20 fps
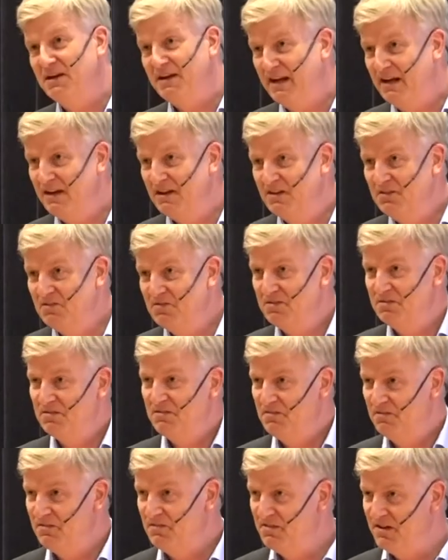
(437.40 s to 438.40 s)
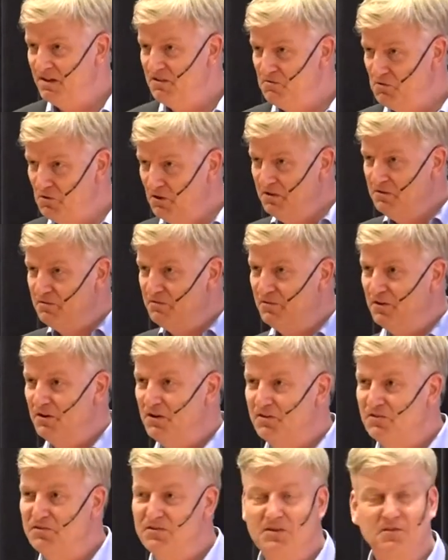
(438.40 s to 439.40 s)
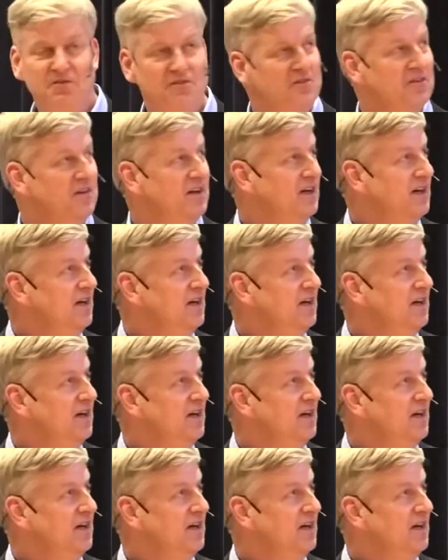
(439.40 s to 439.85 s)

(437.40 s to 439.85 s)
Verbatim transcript: the Netherlands, they joined forces